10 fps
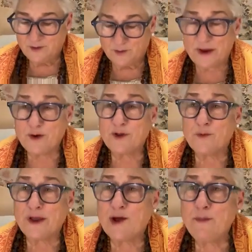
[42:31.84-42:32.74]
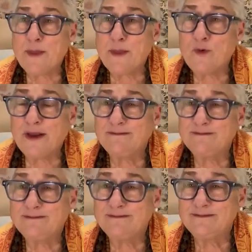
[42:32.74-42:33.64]
Repeat it when you wake up in the morning.
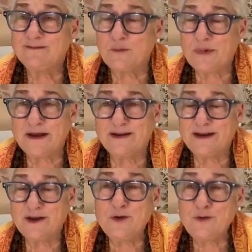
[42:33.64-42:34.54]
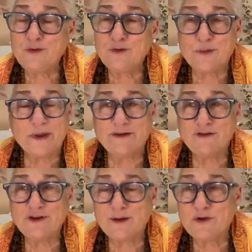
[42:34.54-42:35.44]
Repeat it at noon. Repeat it
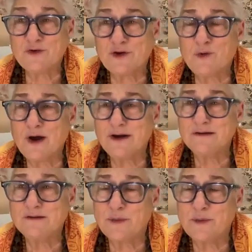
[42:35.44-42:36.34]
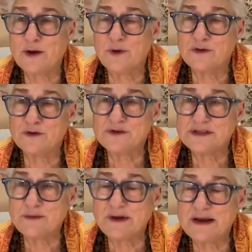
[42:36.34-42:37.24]
every time you drink water. Repeat it when you go to
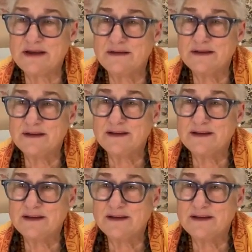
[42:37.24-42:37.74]
sleep at night.